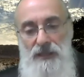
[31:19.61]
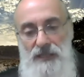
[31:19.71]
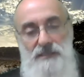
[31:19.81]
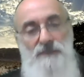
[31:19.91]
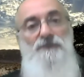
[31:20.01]

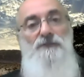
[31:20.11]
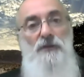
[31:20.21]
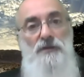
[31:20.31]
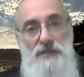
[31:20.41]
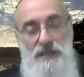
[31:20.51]
That's the
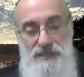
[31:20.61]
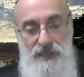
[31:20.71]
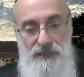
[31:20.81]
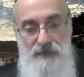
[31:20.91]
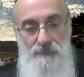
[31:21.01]
first of the
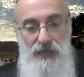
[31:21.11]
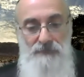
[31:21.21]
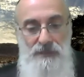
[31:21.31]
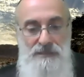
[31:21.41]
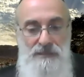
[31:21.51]
Ten
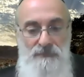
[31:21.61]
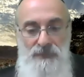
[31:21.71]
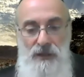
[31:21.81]
Commandments.